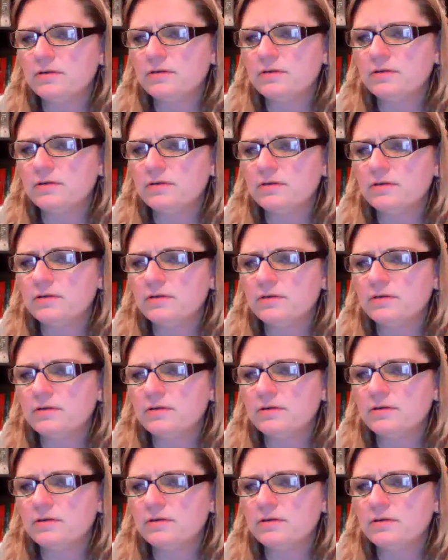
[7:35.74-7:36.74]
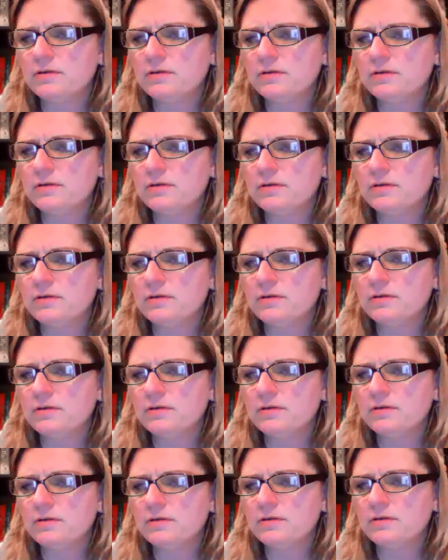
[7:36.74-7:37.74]
here so that when
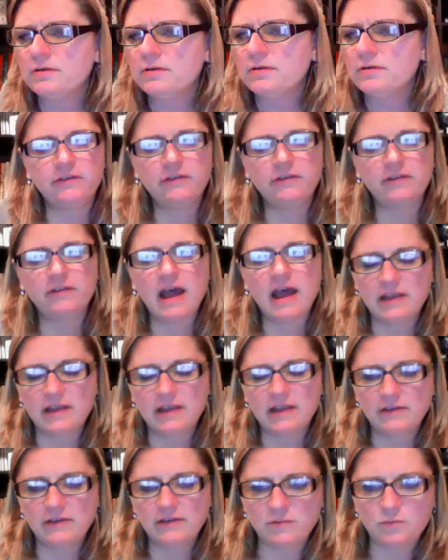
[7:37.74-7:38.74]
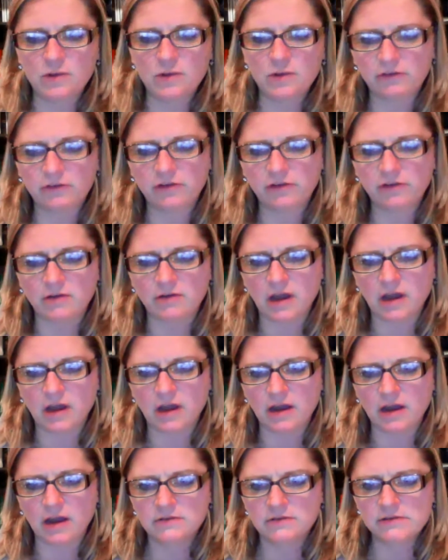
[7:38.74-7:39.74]
I go to the slides, in case something weird's going
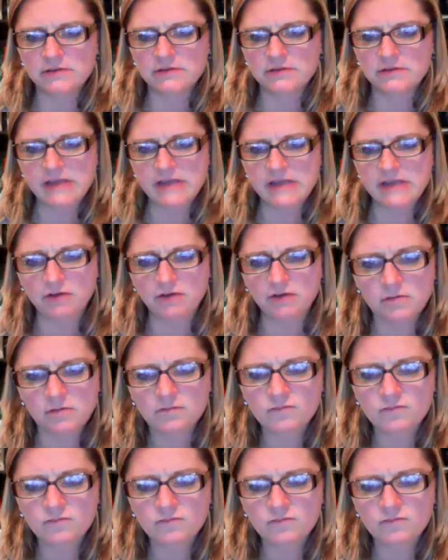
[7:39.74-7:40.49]
on. Is that cool?